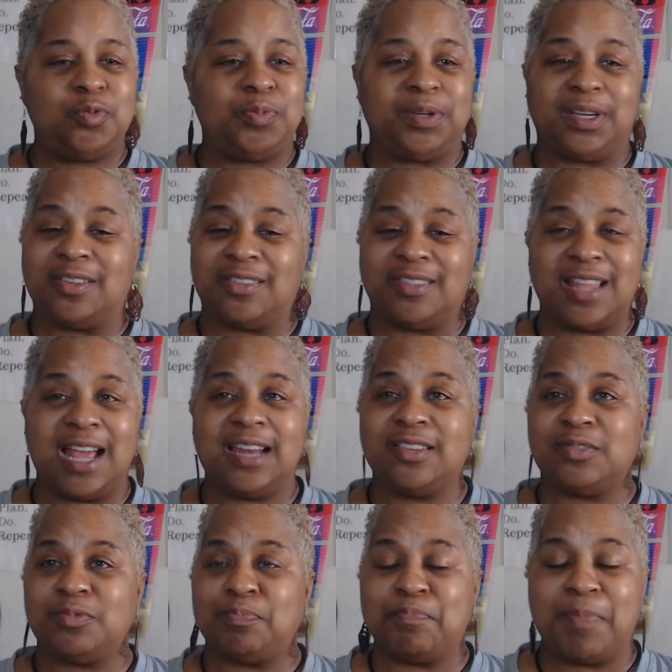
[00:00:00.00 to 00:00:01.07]
because that
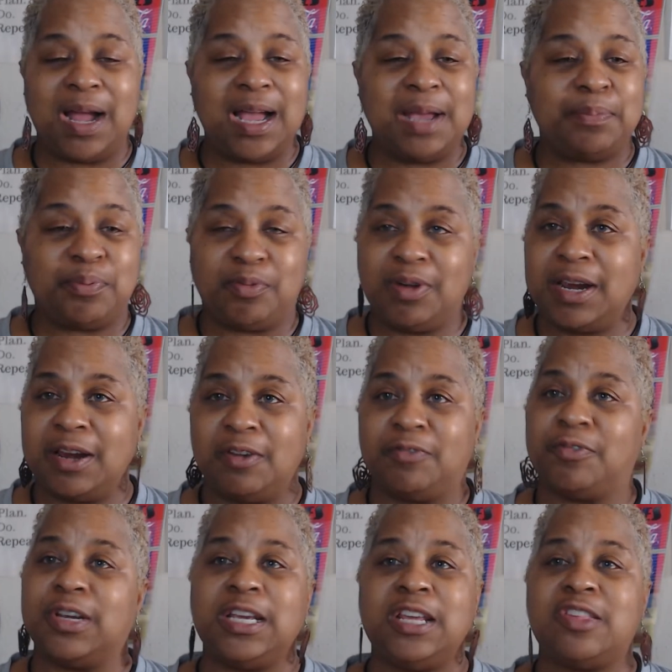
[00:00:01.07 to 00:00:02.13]
is my prayer
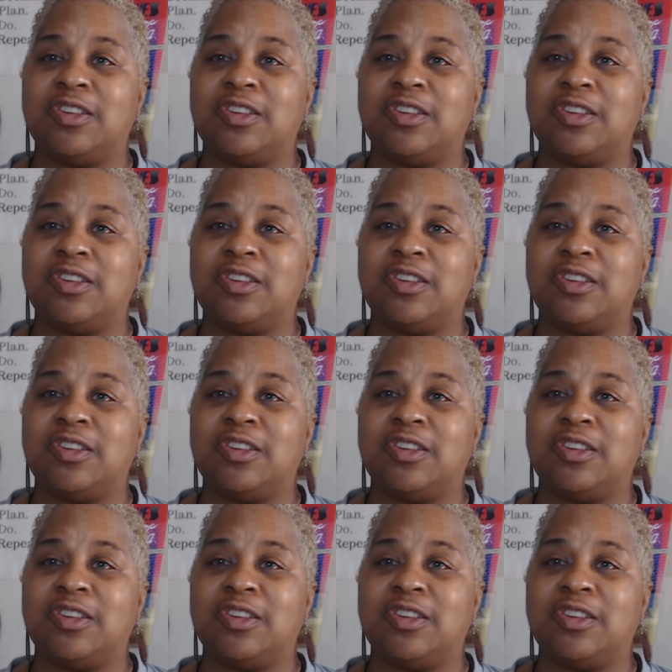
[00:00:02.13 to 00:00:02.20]
for each